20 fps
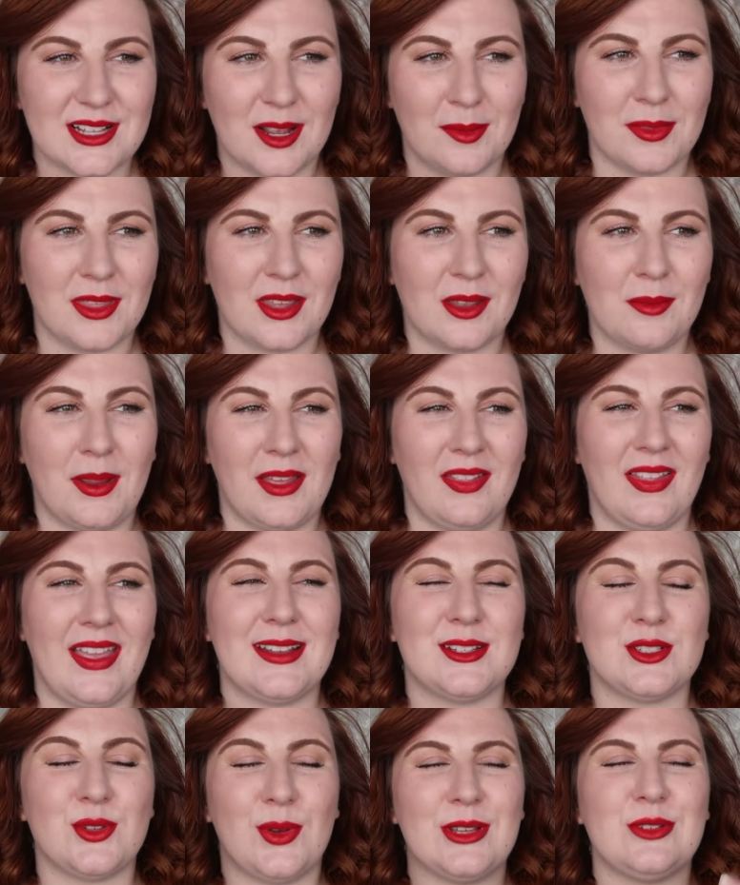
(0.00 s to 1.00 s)
something in my
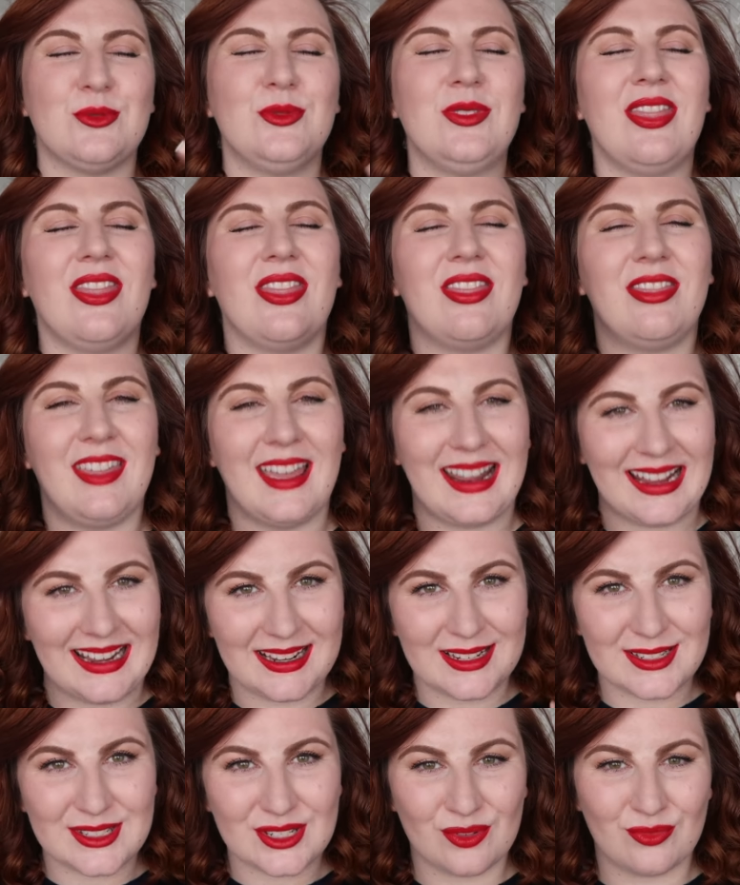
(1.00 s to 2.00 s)
leg, so I don't
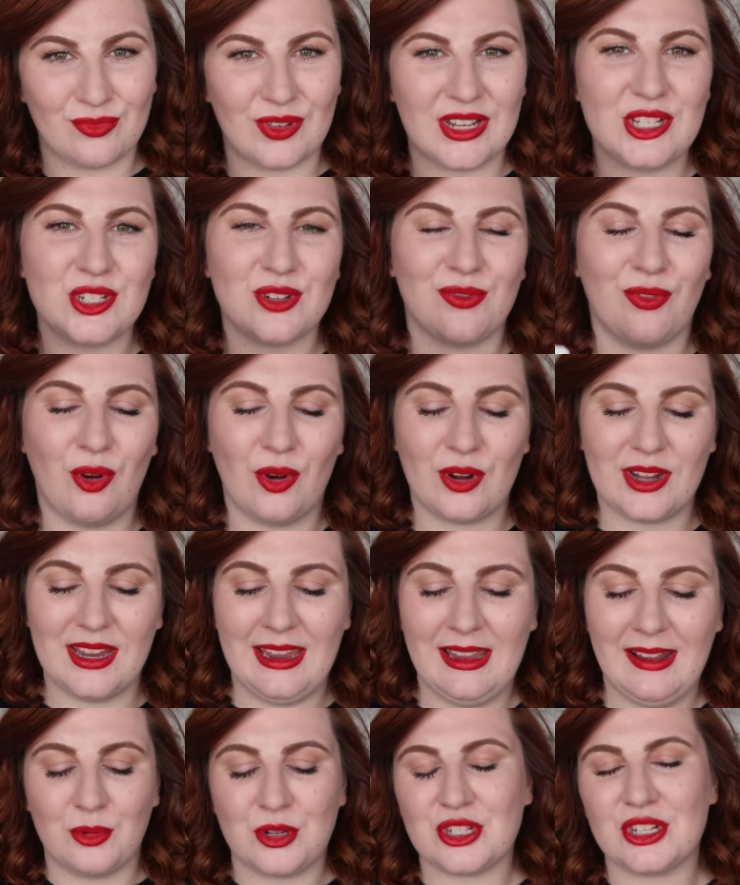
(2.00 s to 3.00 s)
think to reach for
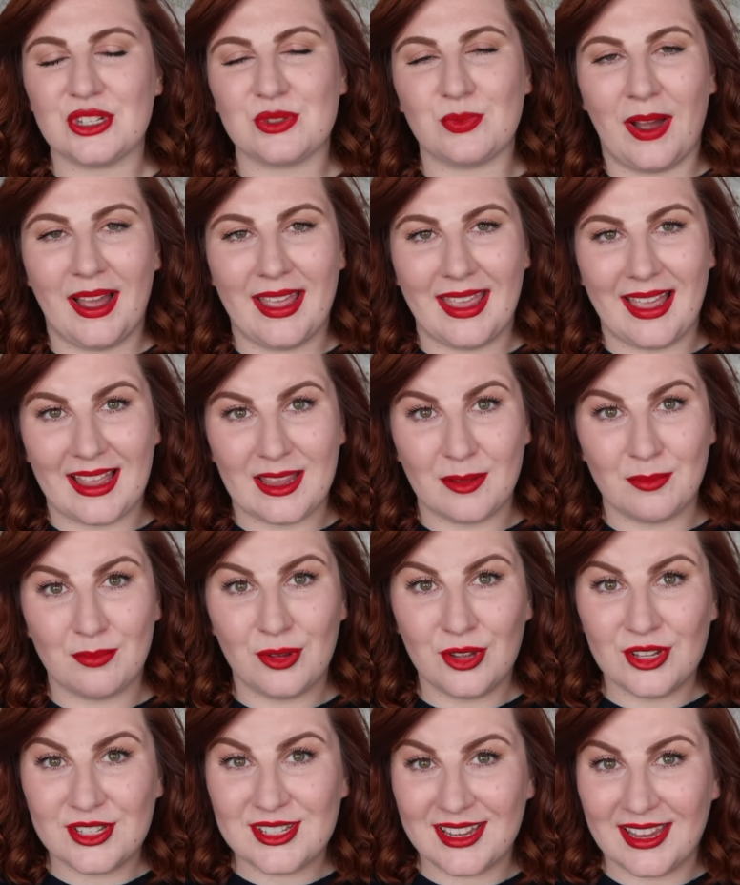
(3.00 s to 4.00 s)
it, which is why I am
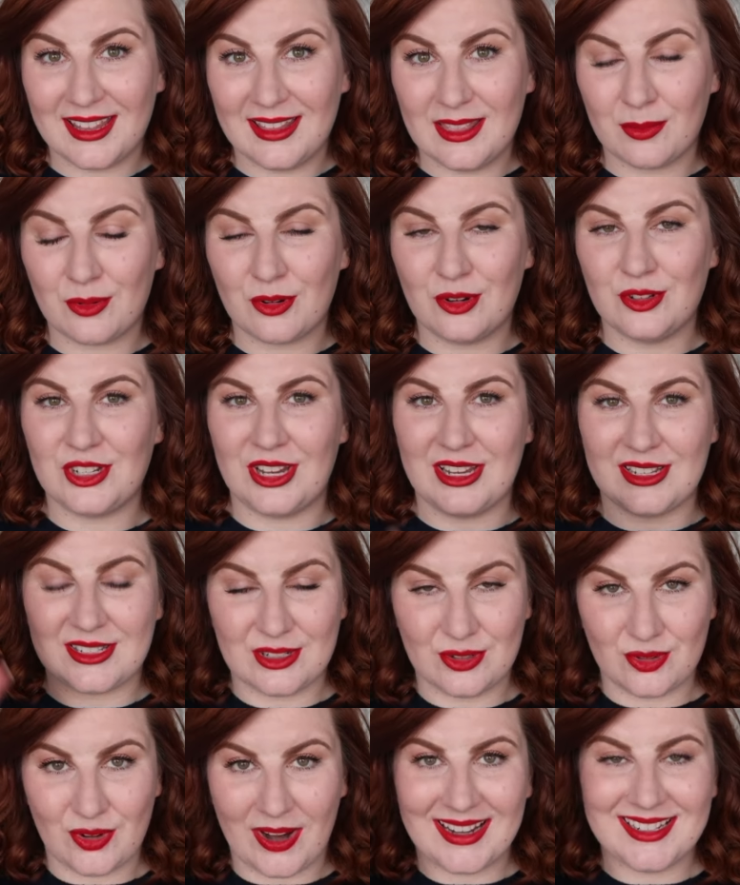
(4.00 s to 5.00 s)
putting it in the
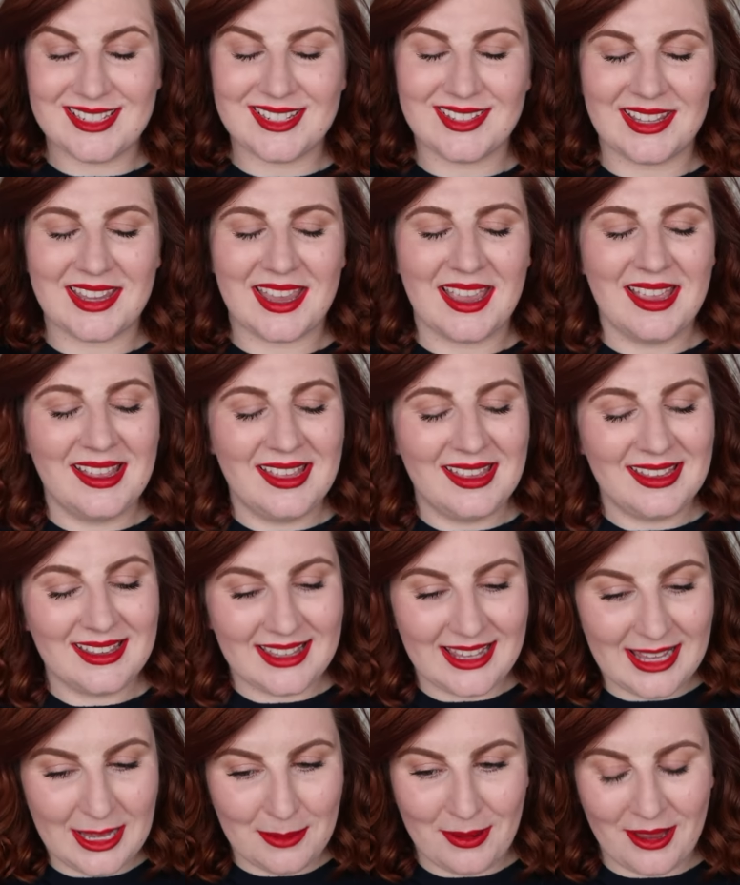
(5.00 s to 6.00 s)
project and trying to like
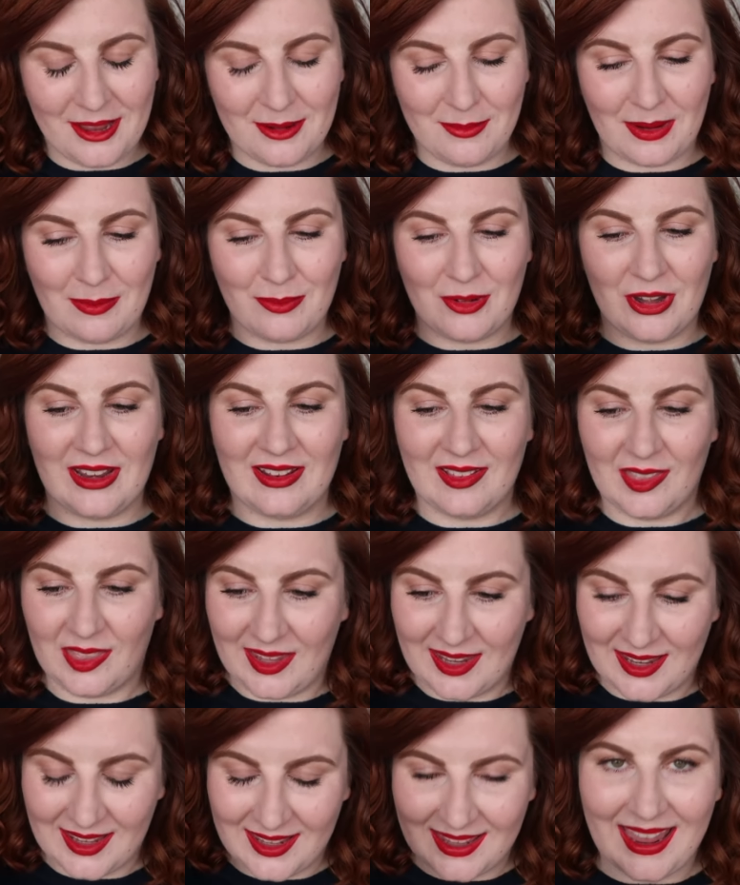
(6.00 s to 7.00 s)
keep it in my brain,
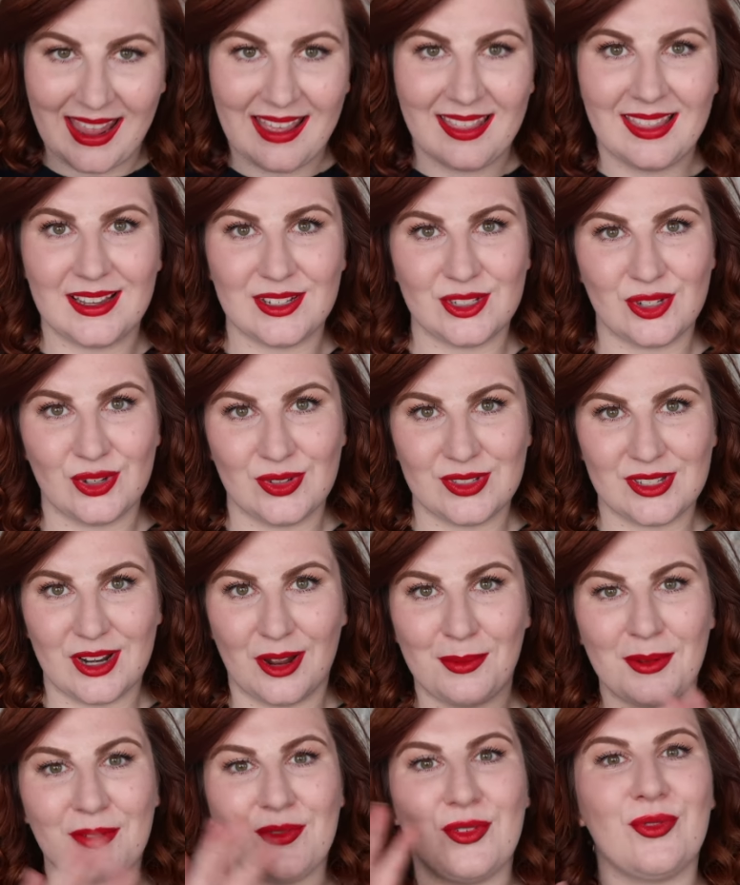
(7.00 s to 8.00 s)
like get this used
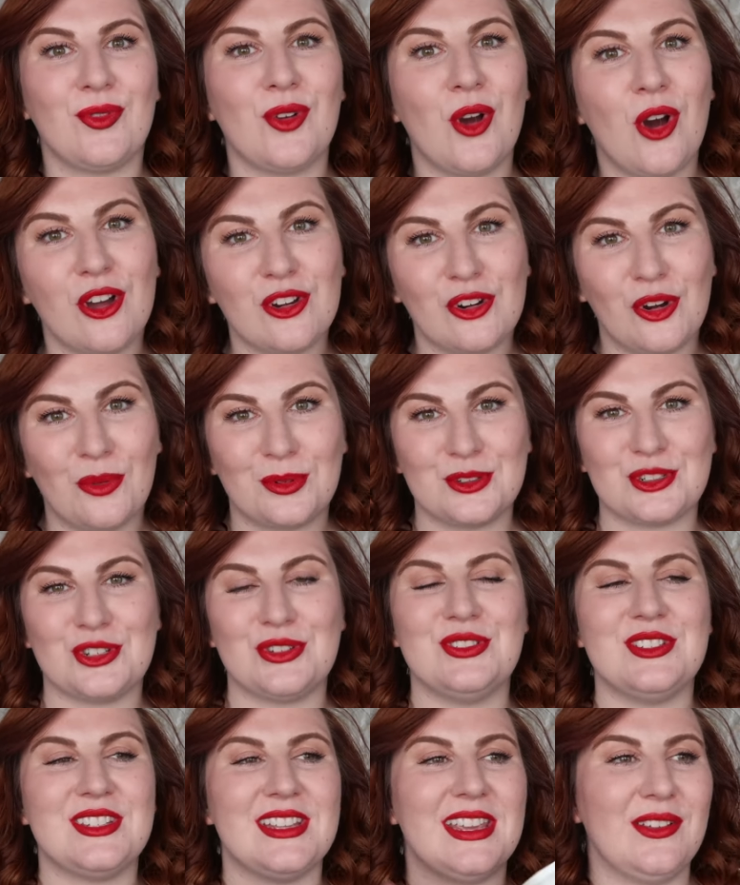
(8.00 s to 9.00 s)
up. If you've got an
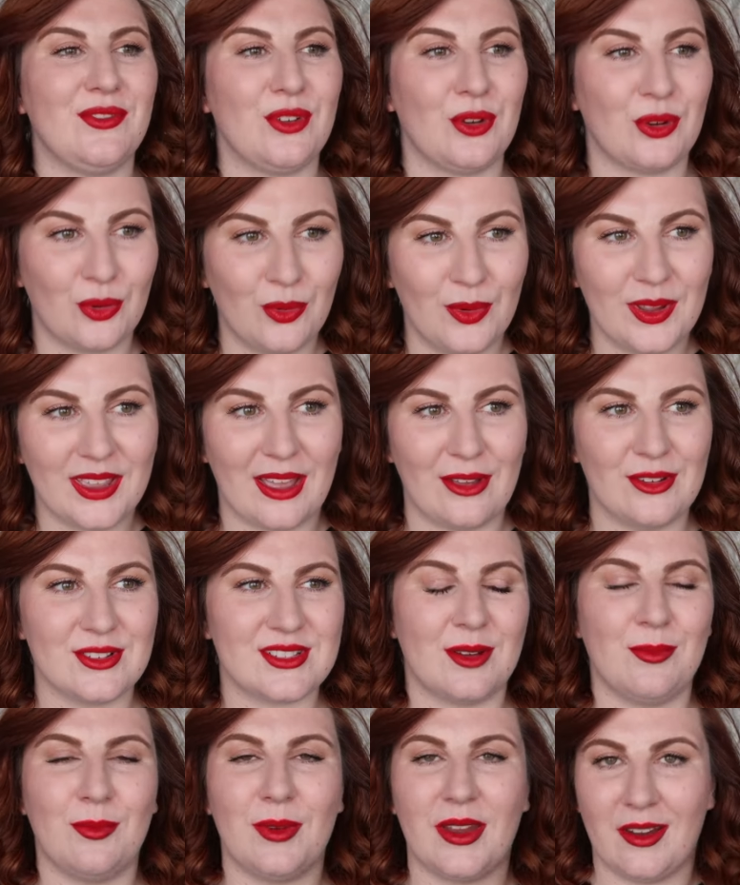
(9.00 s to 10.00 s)
opportunity, if you're going out
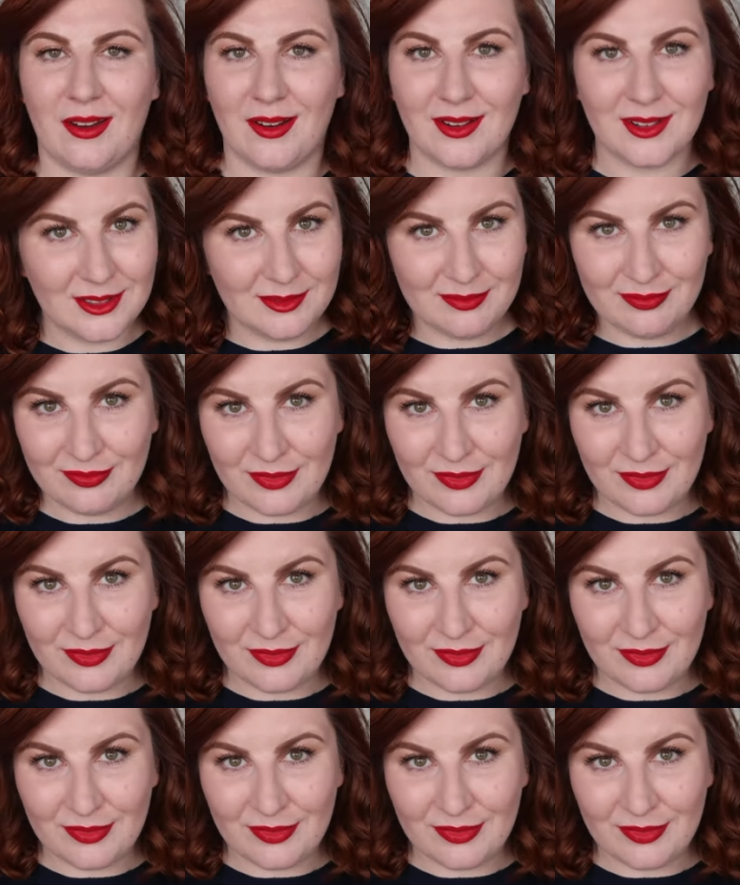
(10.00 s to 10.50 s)
somewhere,